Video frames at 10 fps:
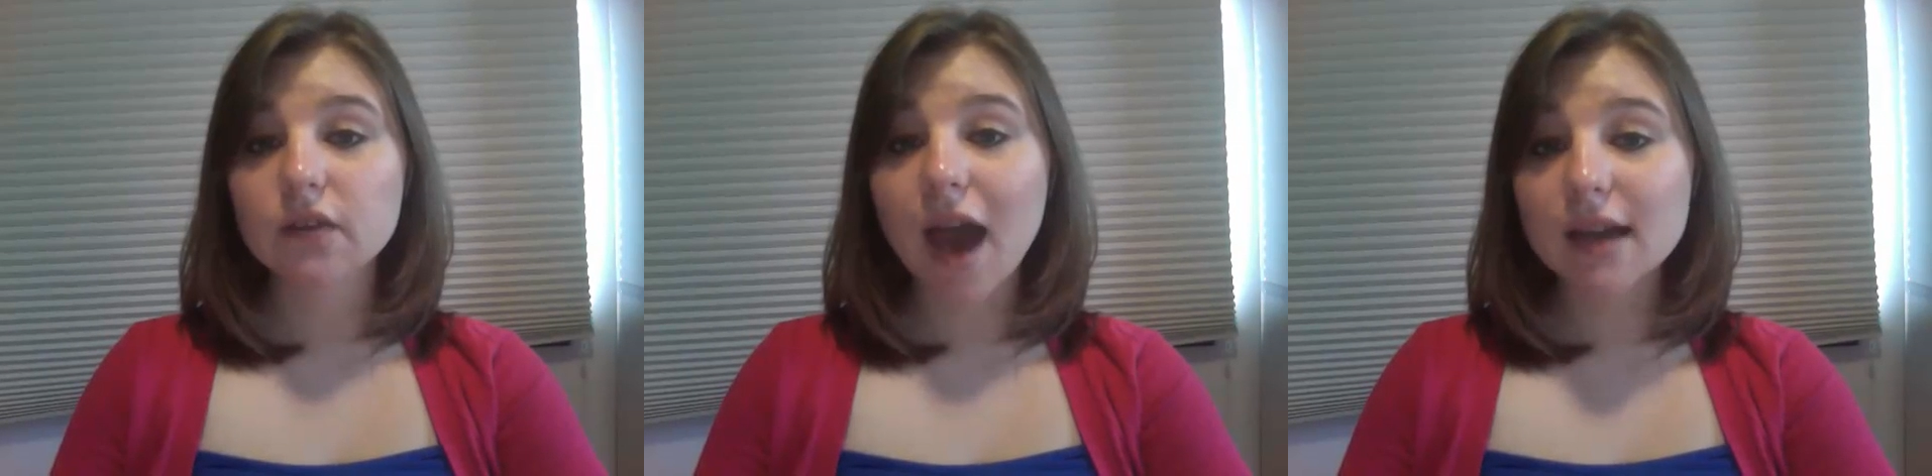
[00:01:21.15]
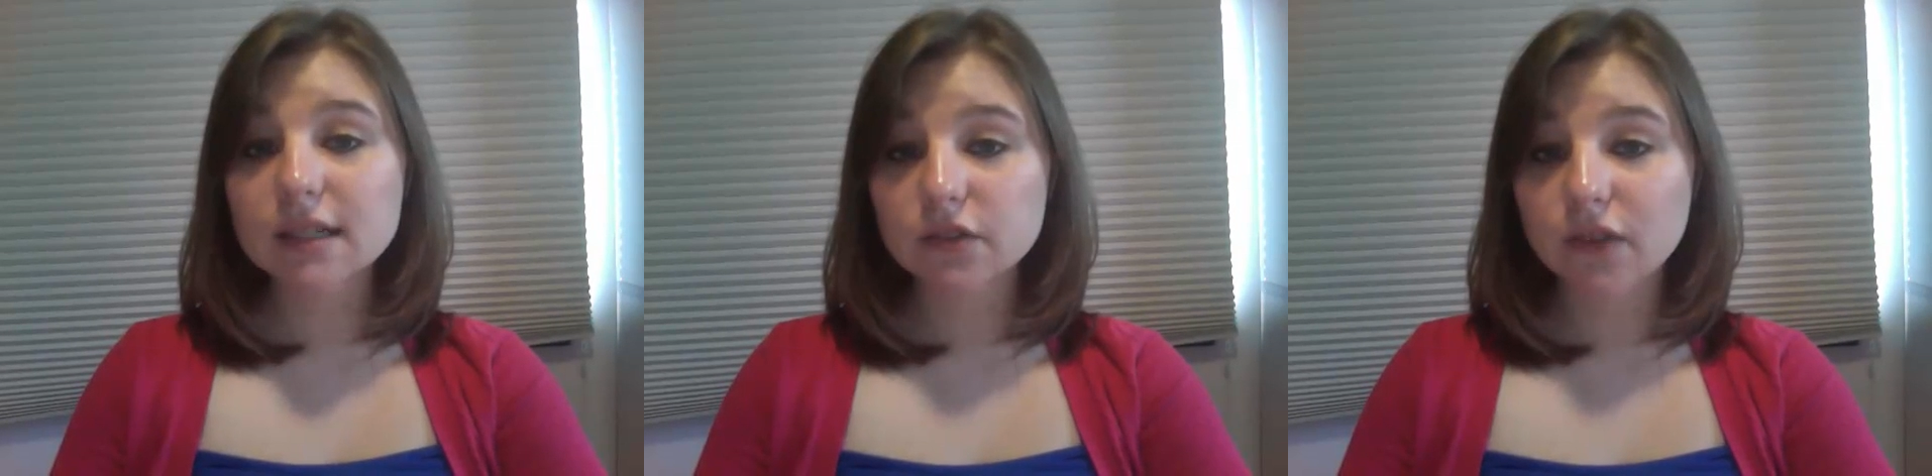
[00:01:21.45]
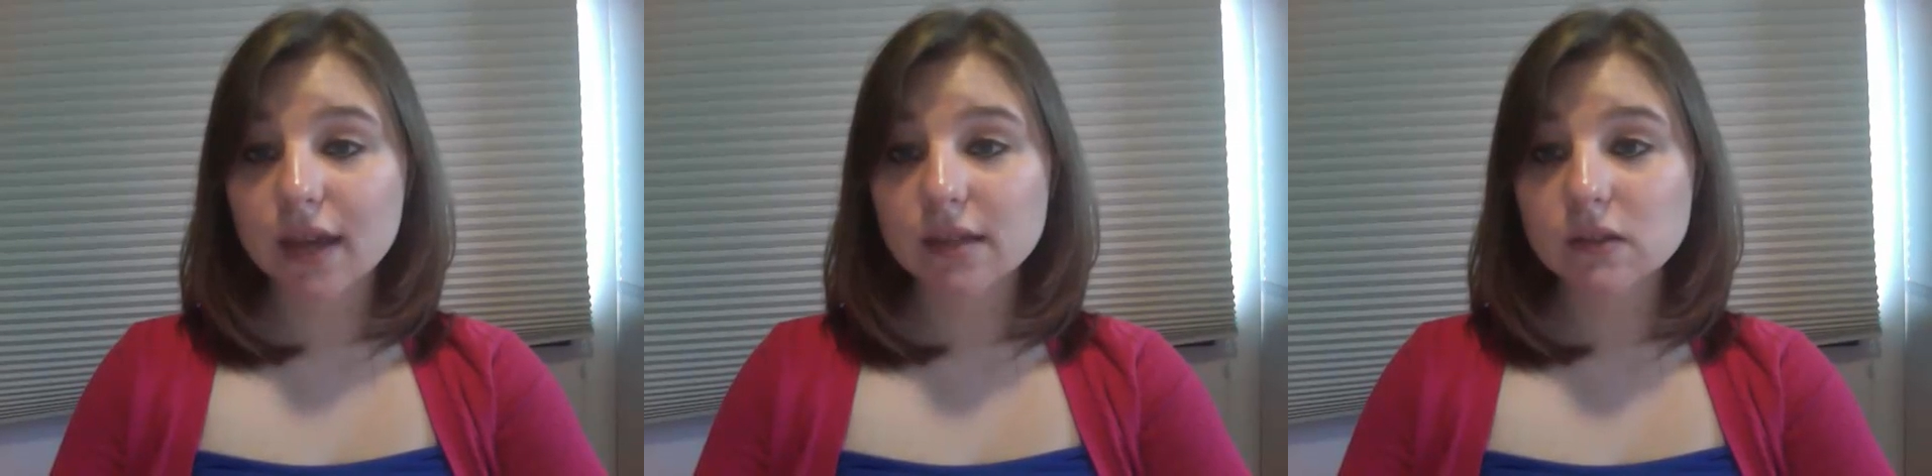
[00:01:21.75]
active
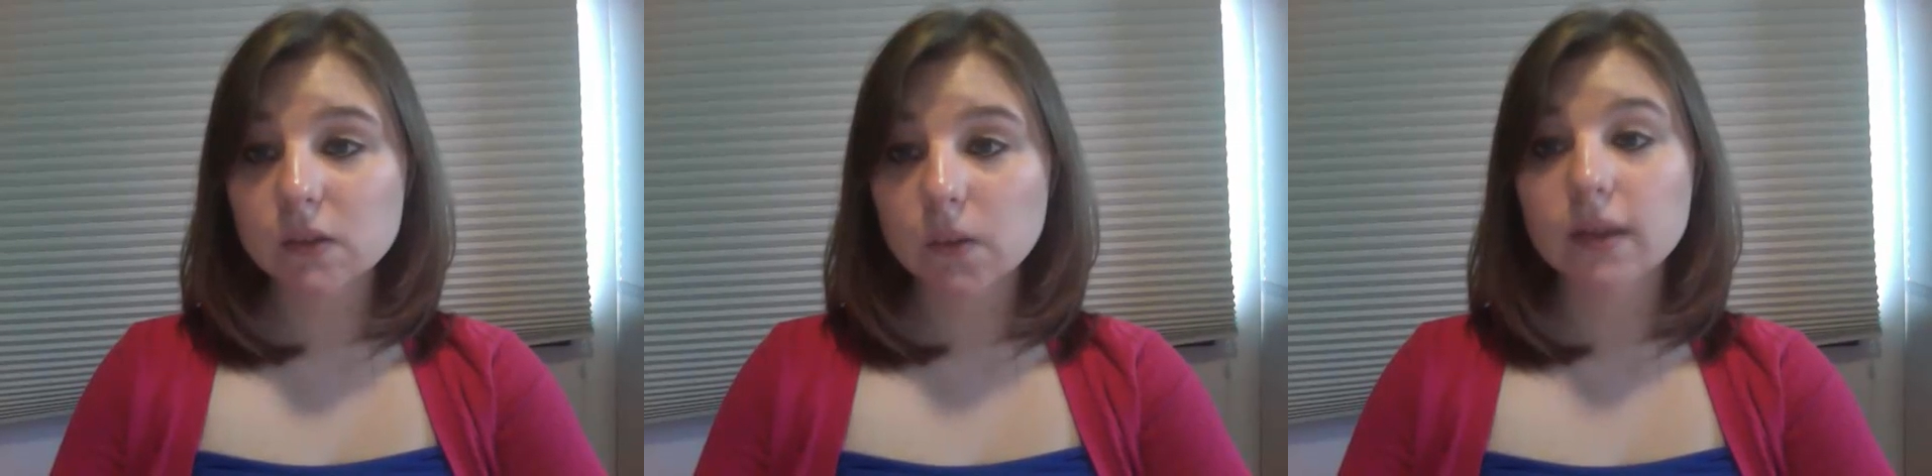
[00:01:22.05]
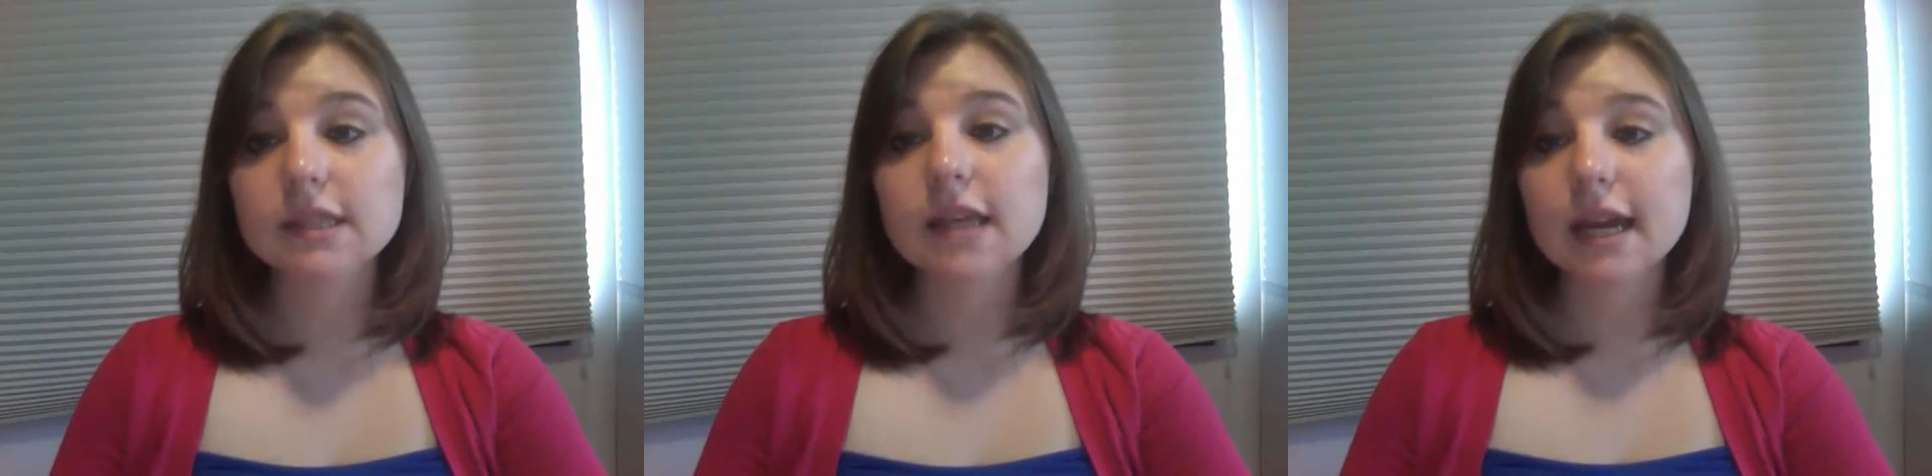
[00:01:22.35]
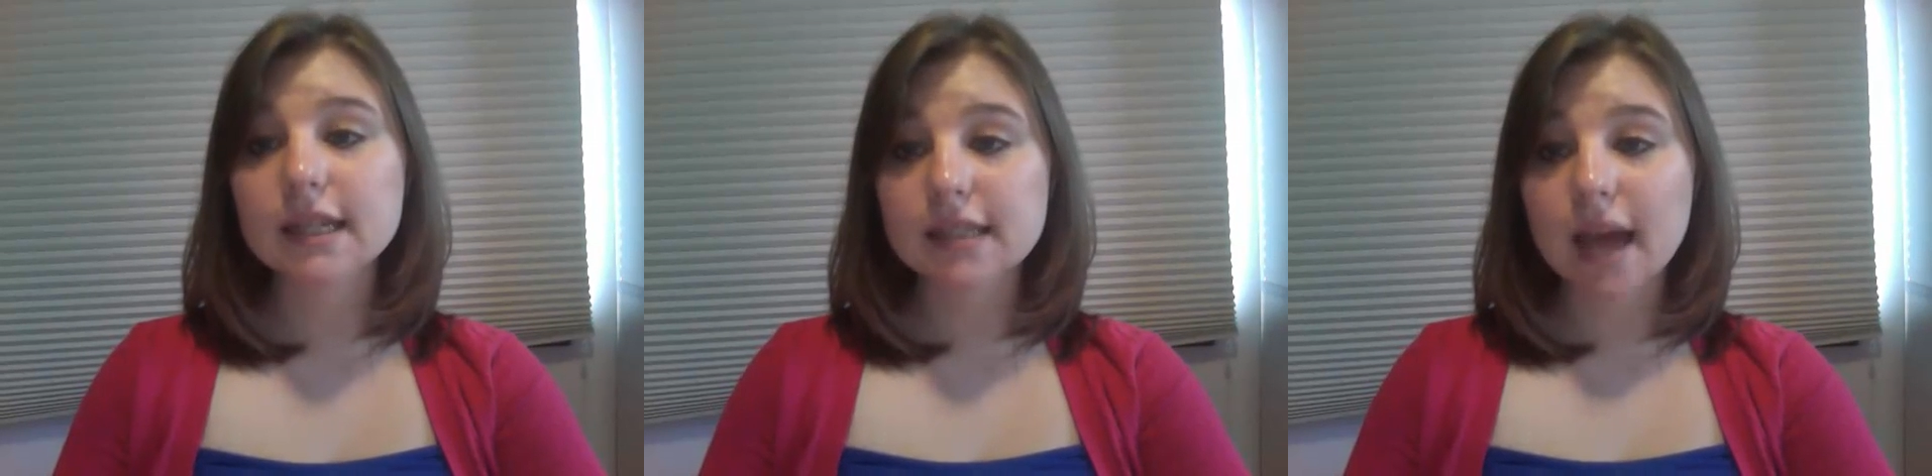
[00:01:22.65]
phase, or the
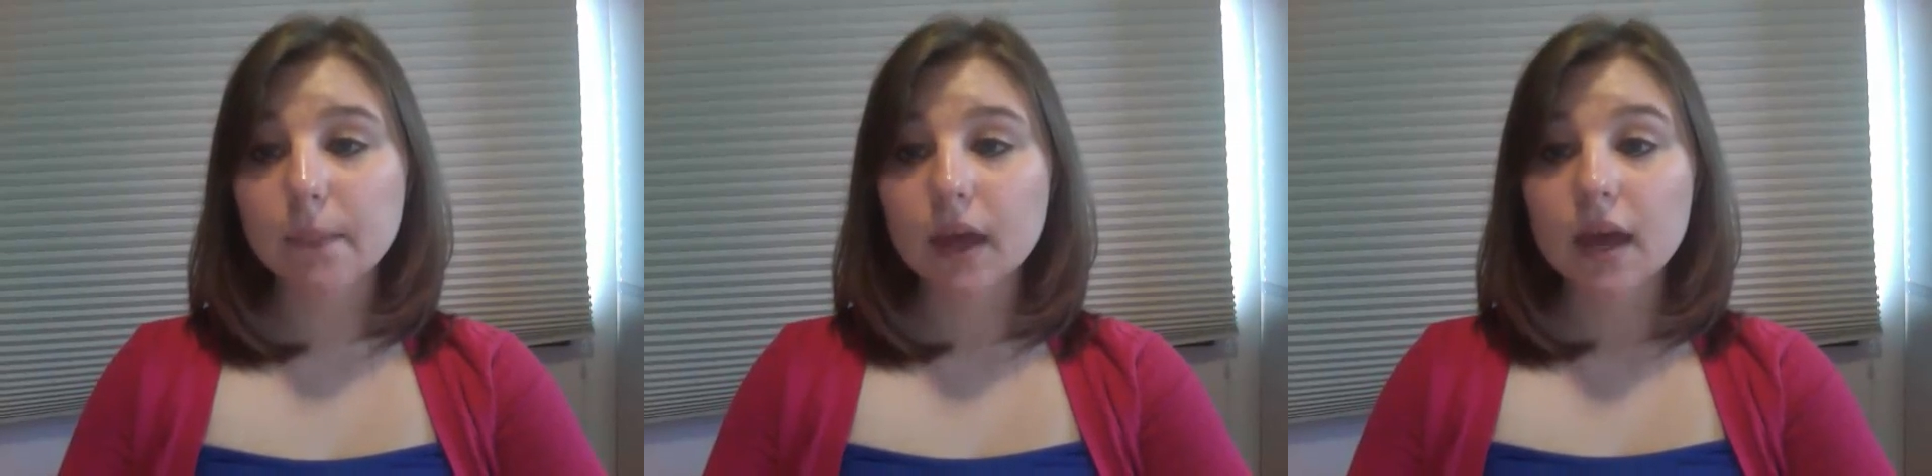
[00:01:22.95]
second step,